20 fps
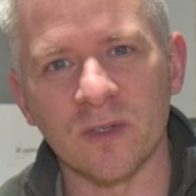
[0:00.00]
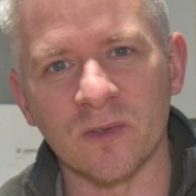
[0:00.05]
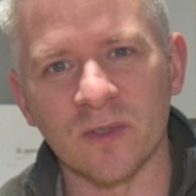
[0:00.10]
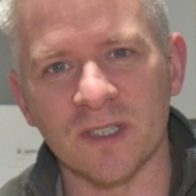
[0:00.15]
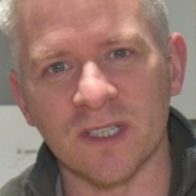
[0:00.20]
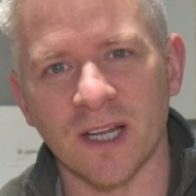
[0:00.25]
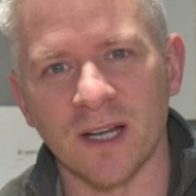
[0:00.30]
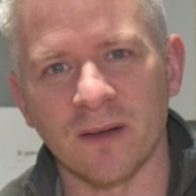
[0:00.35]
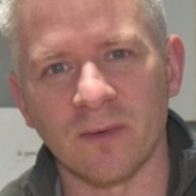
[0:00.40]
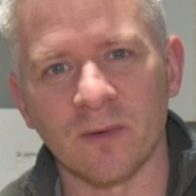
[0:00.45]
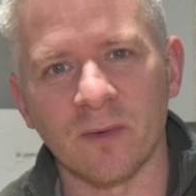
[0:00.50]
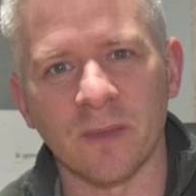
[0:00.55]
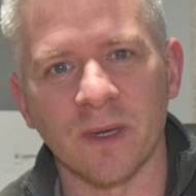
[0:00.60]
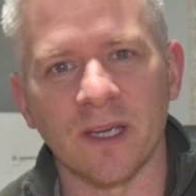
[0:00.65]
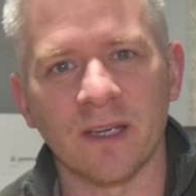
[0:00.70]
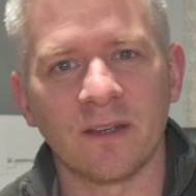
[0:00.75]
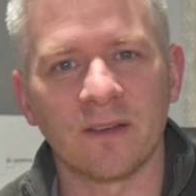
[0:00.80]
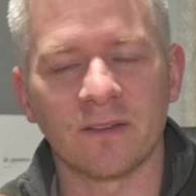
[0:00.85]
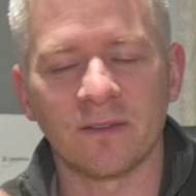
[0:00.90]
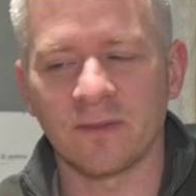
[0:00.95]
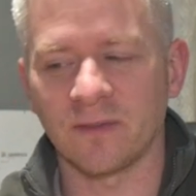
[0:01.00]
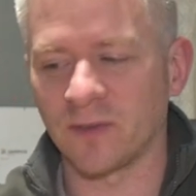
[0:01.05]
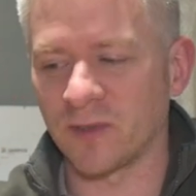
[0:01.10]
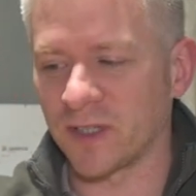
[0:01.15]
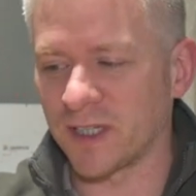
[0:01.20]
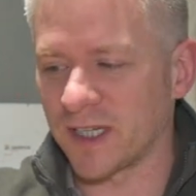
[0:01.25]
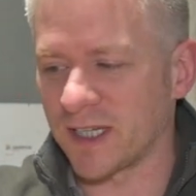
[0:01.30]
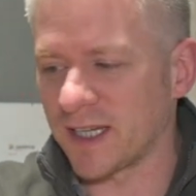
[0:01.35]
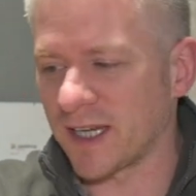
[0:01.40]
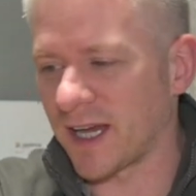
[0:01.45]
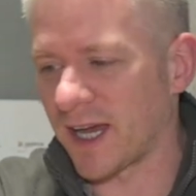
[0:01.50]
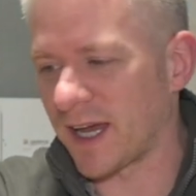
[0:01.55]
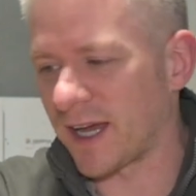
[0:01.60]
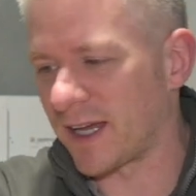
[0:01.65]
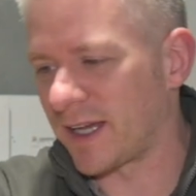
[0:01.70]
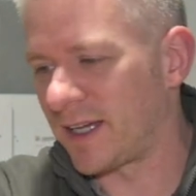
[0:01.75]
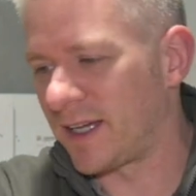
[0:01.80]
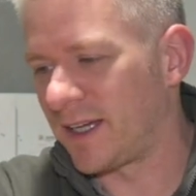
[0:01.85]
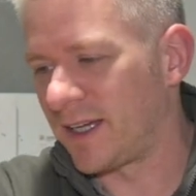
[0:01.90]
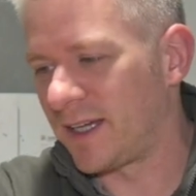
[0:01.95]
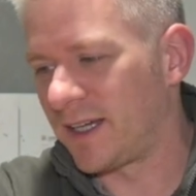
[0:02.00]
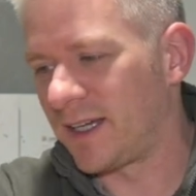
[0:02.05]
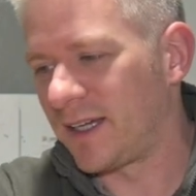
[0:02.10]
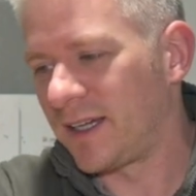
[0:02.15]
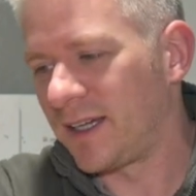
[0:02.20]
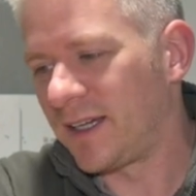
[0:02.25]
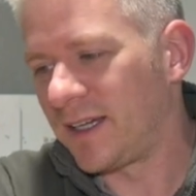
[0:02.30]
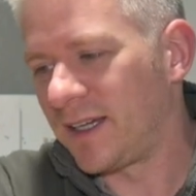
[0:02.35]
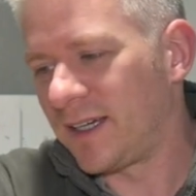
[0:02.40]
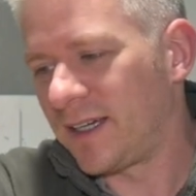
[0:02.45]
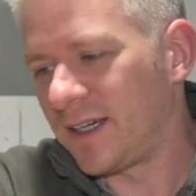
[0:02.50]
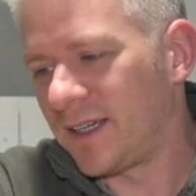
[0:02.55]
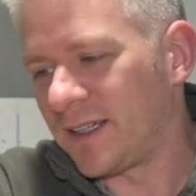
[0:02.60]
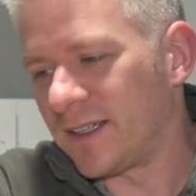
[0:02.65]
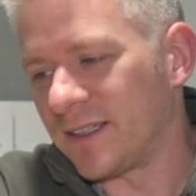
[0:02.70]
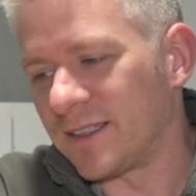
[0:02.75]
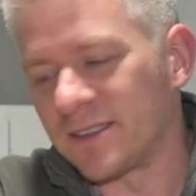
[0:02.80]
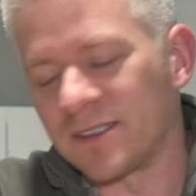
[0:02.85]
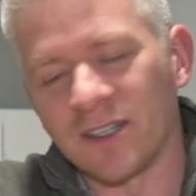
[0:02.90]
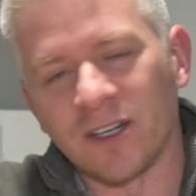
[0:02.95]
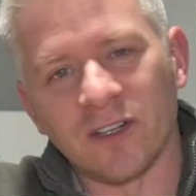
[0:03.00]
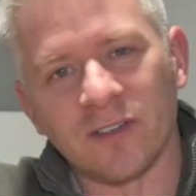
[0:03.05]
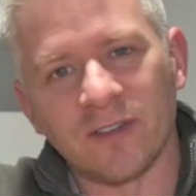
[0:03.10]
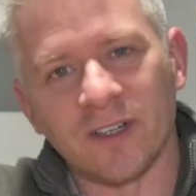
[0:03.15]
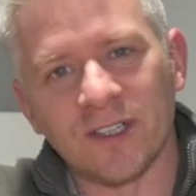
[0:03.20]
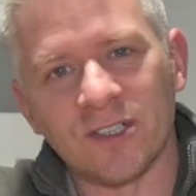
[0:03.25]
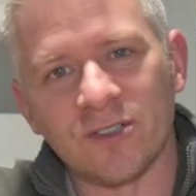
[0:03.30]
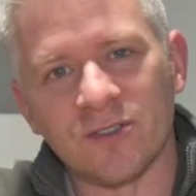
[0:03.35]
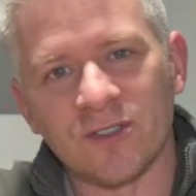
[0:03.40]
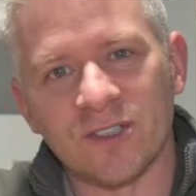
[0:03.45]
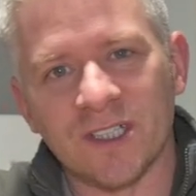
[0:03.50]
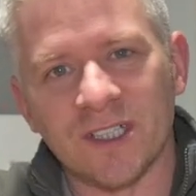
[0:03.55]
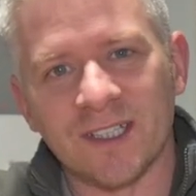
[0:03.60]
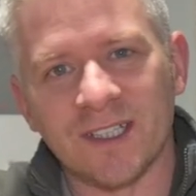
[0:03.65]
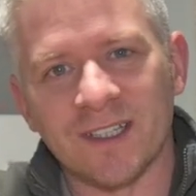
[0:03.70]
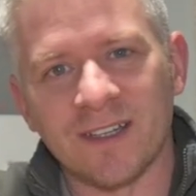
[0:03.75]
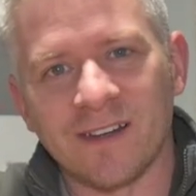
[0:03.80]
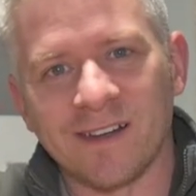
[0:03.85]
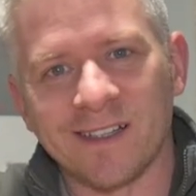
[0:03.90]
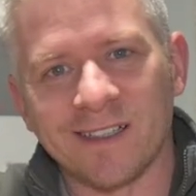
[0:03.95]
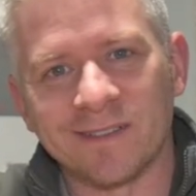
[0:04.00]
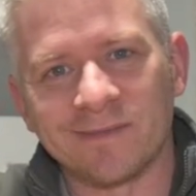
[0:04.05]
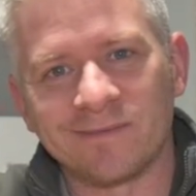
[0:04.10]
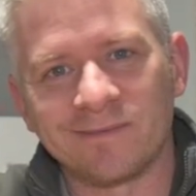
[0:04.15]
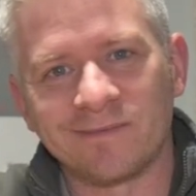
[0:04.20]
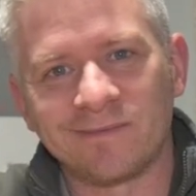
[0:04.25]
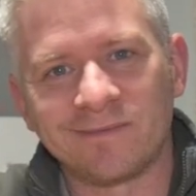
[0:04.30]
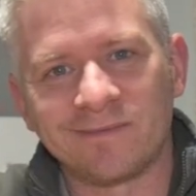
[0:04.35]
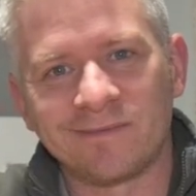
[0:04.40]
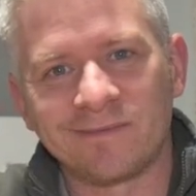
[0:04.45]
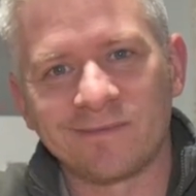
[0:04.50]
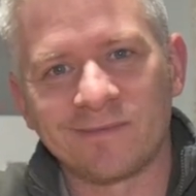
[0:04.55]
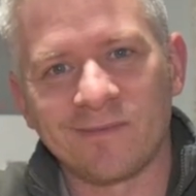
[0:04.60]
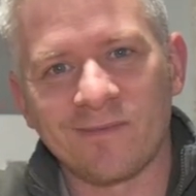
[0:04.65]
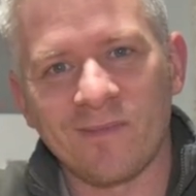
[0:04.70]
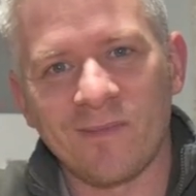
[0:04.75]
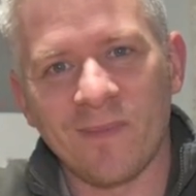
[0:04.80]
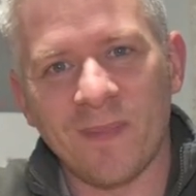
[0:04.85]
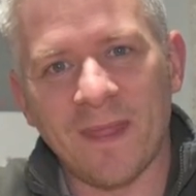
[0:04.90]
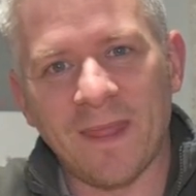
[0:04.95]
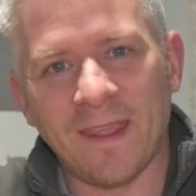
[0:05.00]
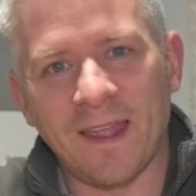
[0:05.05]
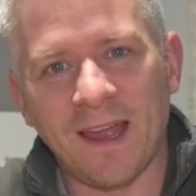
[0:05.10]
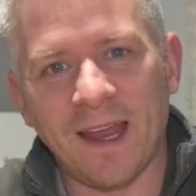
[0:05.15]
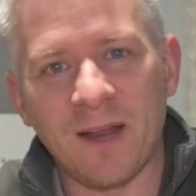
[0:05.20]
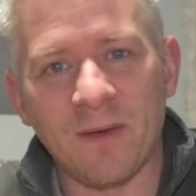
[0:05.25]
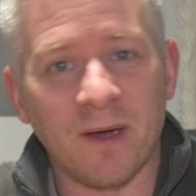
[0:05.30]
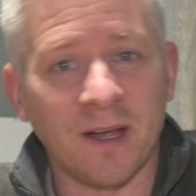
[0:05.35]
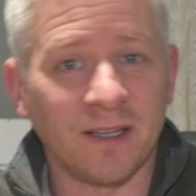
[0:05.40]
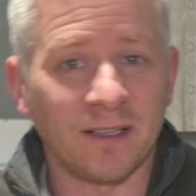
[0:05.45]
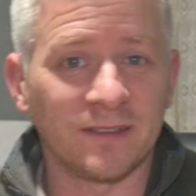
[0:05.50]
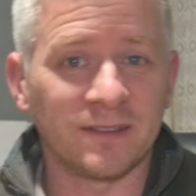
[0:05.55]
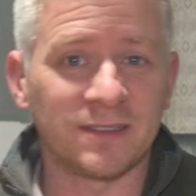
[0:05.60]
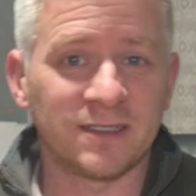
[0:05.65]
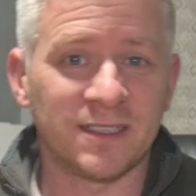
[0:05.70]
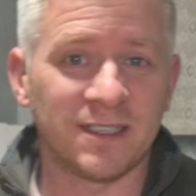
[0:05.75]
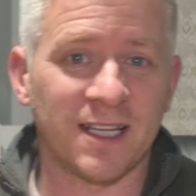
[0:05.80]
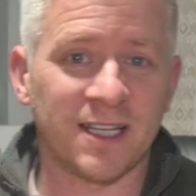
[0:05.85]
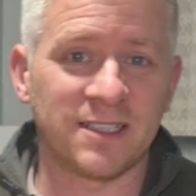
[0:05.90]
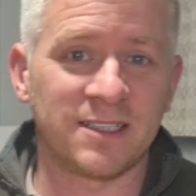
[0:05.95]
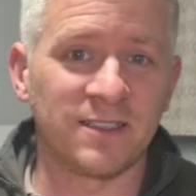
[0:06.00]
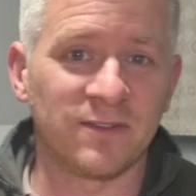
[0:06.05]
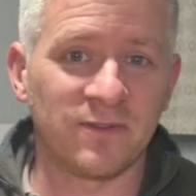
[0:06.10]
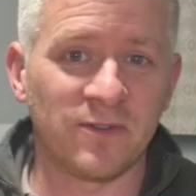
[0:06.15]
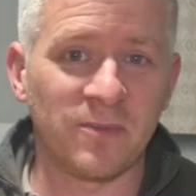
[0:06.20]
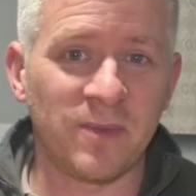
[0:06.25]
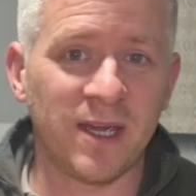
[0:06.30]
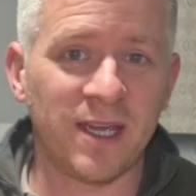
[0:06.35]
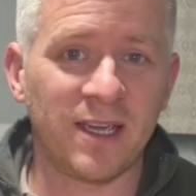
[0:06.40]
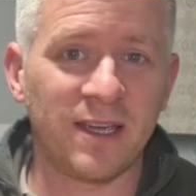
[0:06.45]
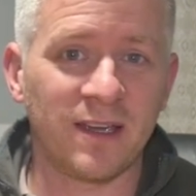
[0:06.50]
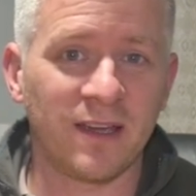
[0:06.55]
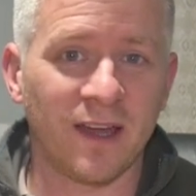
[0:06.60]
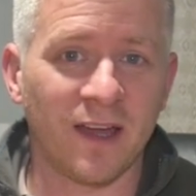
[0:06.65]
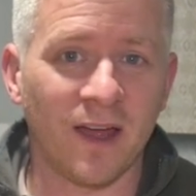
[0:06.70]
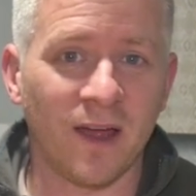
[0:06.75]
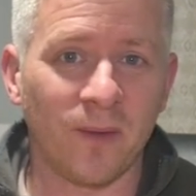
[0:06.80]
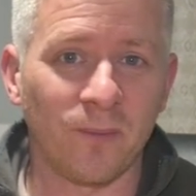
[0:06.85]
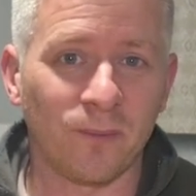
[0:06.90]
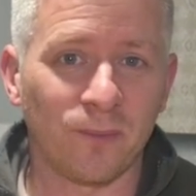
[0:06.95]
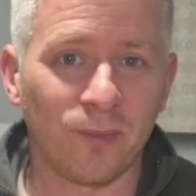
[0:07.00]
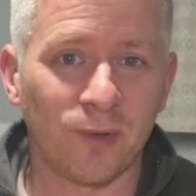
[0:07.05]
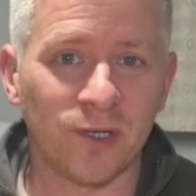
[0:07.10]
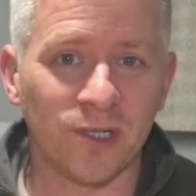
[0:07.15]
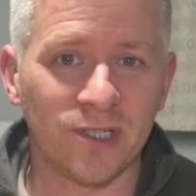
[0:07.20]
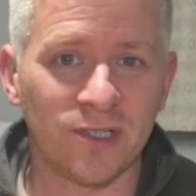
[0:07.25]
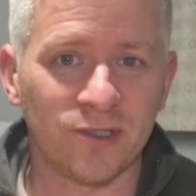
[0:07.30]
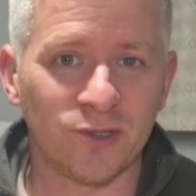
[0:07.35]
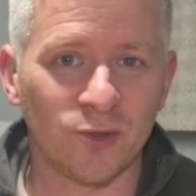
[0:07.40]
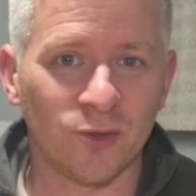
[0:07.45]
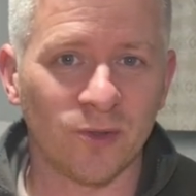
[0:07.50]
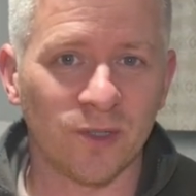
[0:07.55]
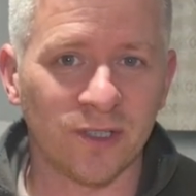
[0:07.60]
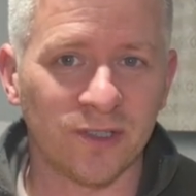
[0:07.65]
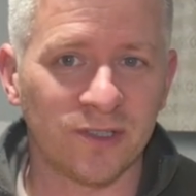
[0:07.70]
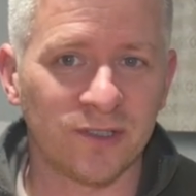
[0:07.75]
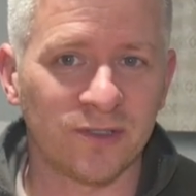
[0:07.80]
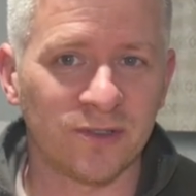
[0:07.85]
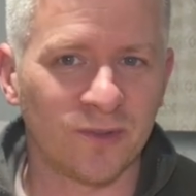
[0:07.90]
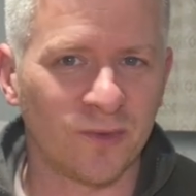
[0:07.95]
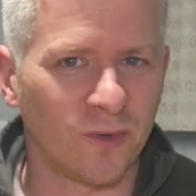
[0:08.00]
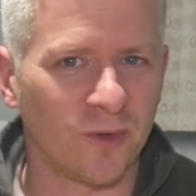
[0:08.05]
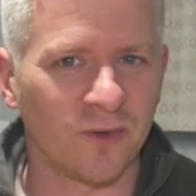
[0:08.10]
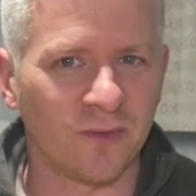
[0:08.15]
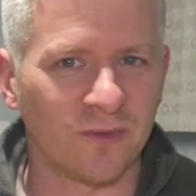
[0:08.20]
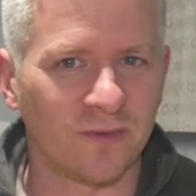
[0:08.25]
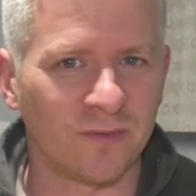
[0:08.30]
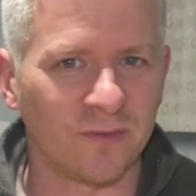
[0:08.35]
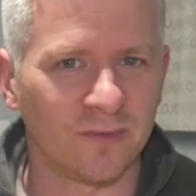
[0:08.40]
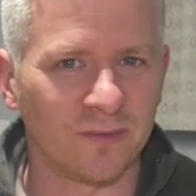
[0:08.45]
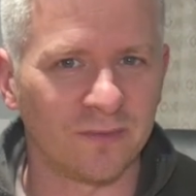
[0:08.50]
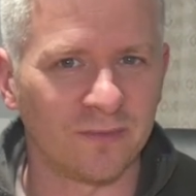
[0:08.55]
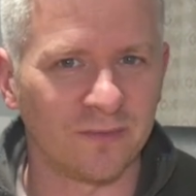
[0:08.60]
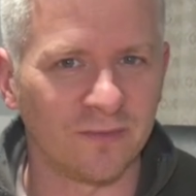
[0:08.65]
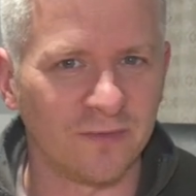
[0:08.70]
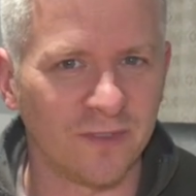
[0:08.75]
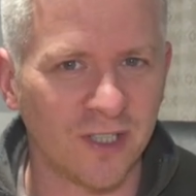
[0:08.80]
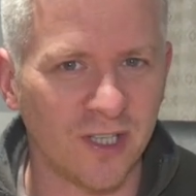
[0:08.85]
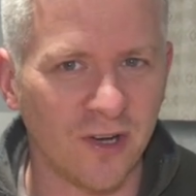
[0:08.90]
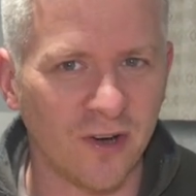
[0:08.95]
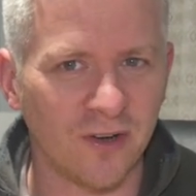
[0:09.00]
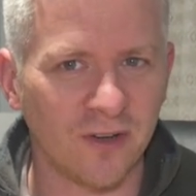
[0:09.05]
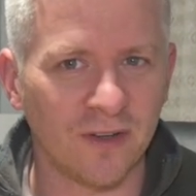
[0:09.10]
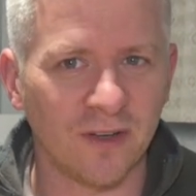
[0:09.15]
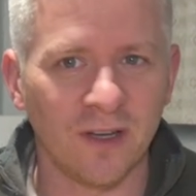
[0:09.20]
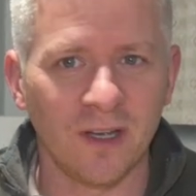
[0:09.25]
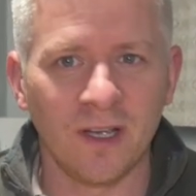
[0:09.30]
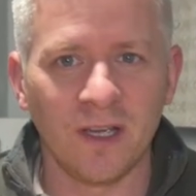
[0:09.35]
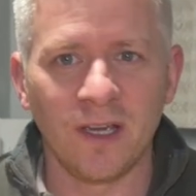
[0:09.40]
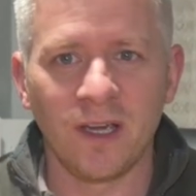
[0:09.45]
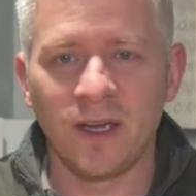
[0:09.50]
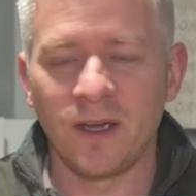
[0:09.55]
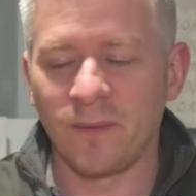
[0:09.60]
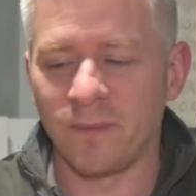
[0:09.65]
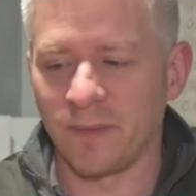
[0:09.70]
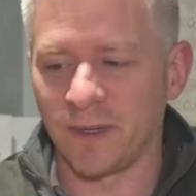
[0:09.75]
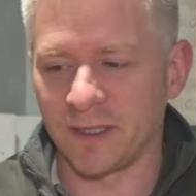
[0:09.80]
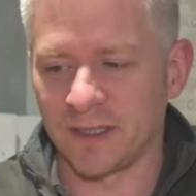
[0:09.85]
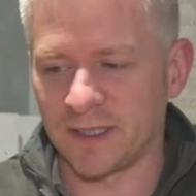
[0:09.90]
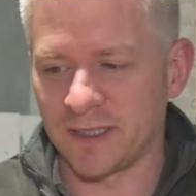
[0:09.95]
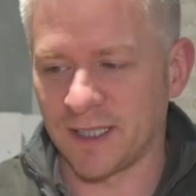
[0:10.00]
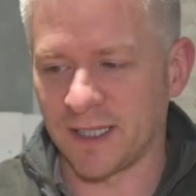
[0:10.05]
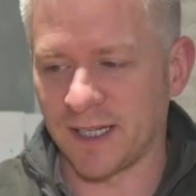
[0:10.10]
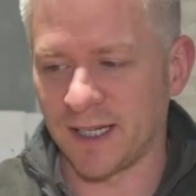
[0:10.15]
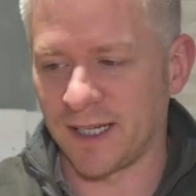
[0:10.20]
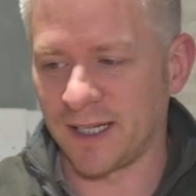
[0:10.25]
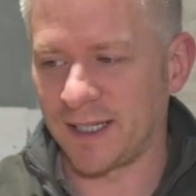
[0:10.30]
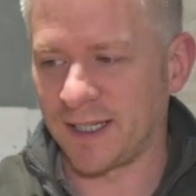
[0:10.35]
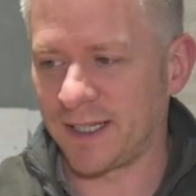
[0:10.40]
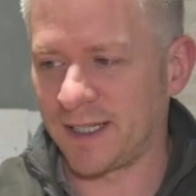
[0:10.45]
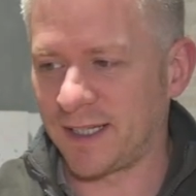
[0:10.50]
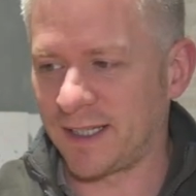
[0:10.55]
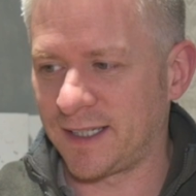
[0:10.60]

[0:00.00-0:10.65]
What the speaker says: little setup will be for the Star Adventurer GTI. Anyway, so that's it for me. Pretty shortish sort of video, but hope